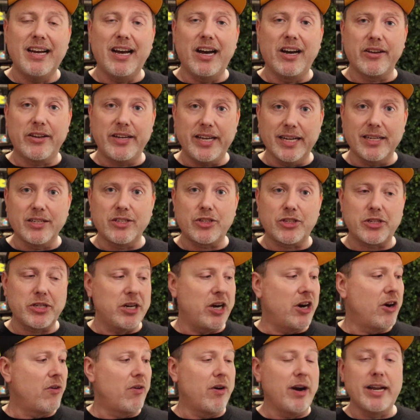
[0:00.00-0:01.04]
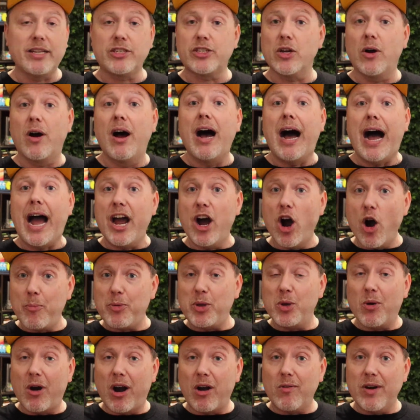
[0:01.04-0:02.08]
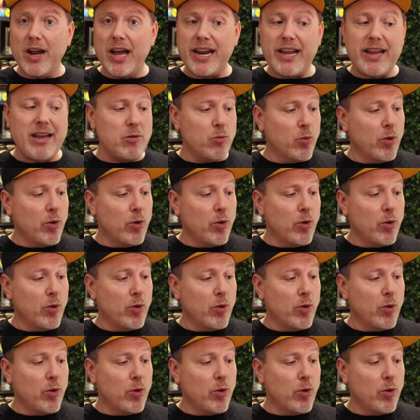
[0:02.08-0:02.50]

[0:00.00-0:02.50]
against. All right, so I hope you are ready.